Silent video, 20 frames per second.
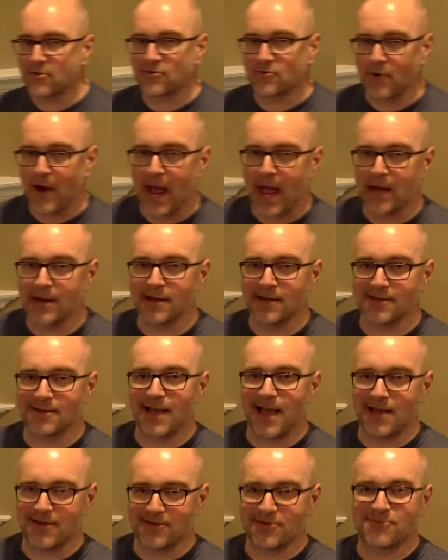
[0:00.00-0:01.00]
strand, as
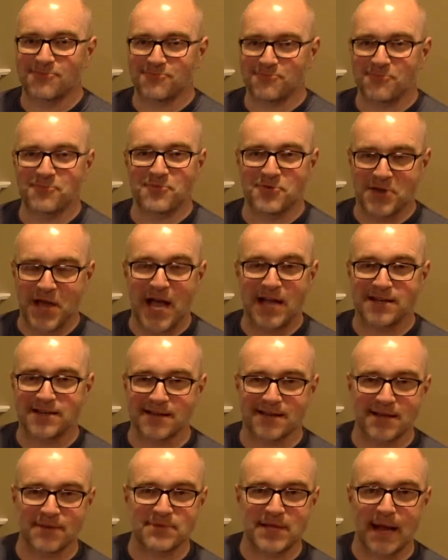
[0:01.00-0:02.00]

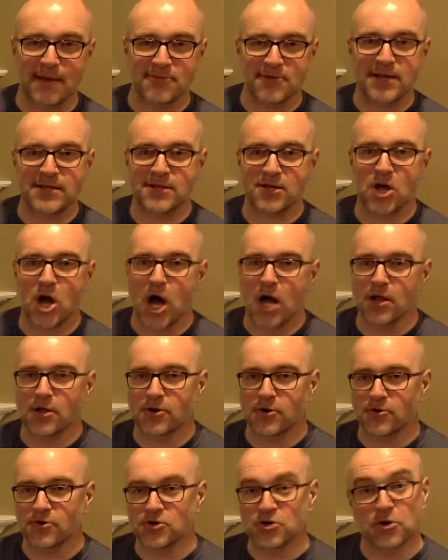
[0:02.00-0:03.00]
scientists sometimes like to call it,
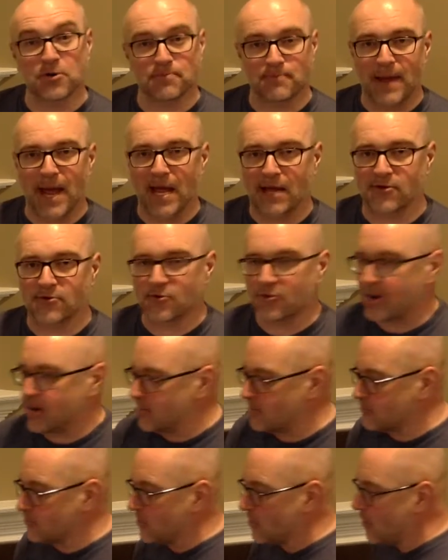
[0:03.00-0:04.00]
or the dirtbag
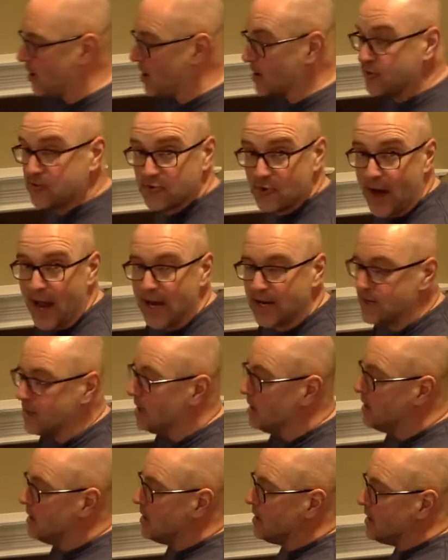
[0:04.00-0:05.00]
strand,
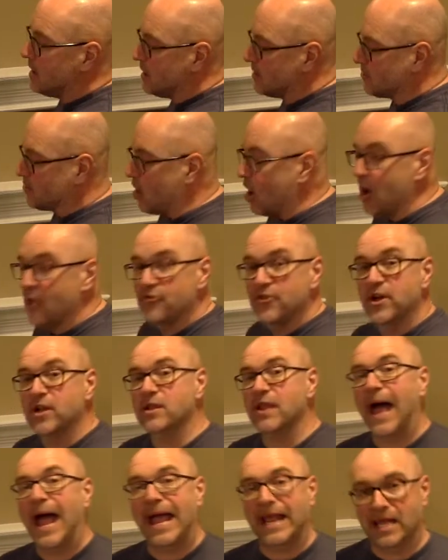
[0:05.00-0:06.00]
is called the
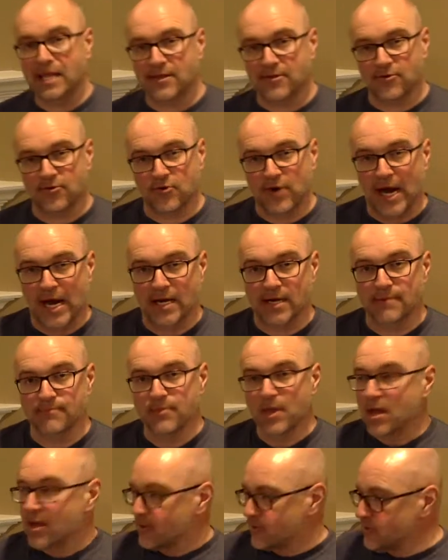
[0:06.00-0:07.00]
lagging strand.
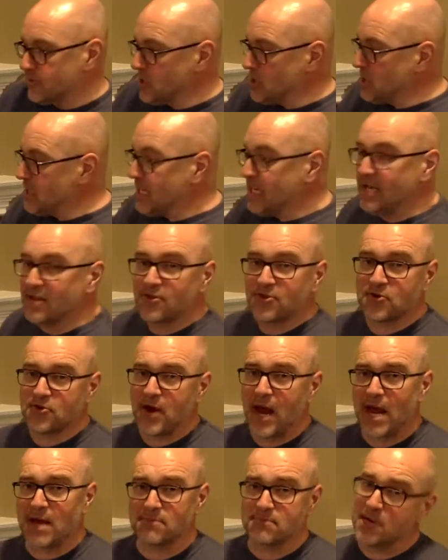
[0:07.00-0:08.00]
So the leading
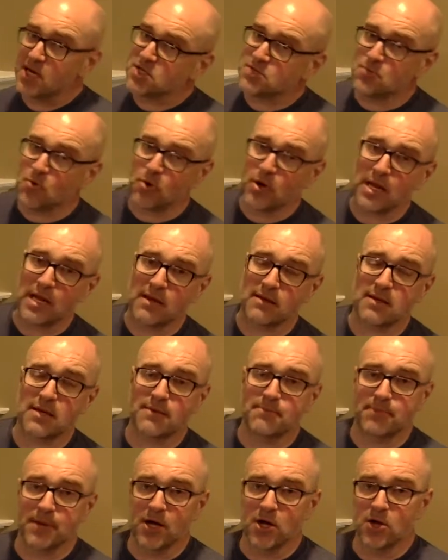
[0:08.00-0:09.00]
strand, much more easy to
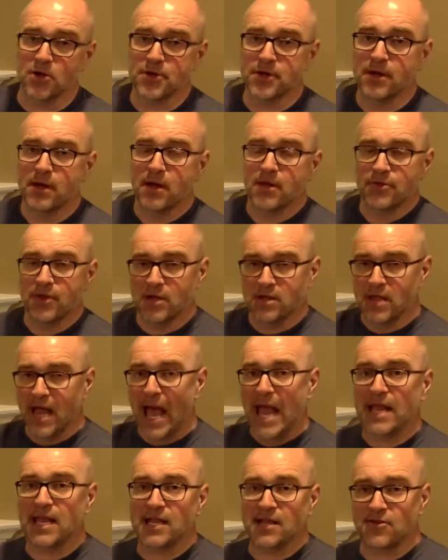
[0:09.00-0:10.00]
build. The
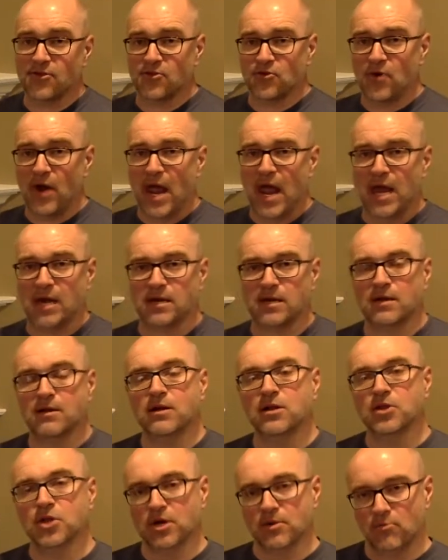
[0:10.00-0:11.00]
lagging strand,
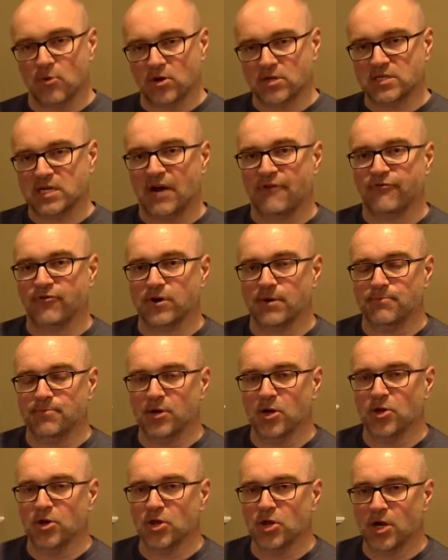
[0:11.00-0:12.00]
a little more tougher to
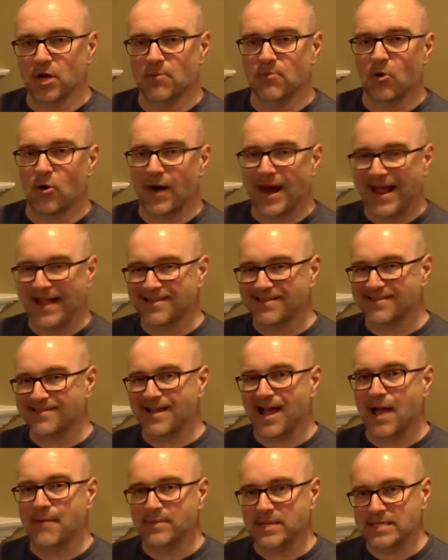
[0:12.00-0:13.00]
build, a little more
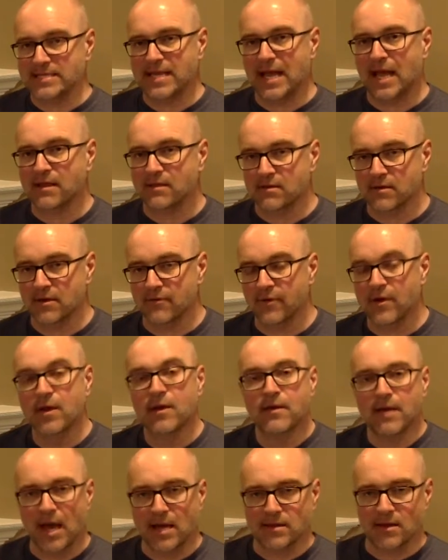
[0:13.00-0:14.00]
enzyme intensive,
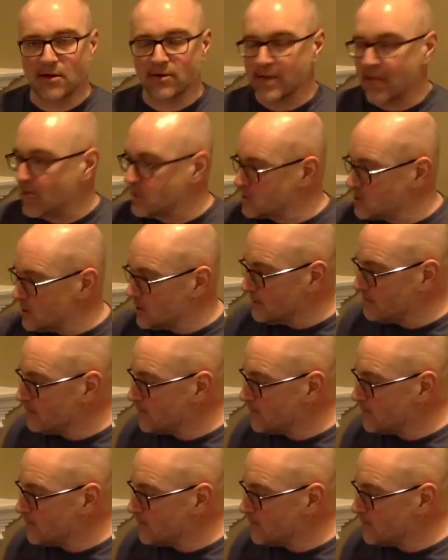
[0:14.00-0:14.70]
as I'll get to.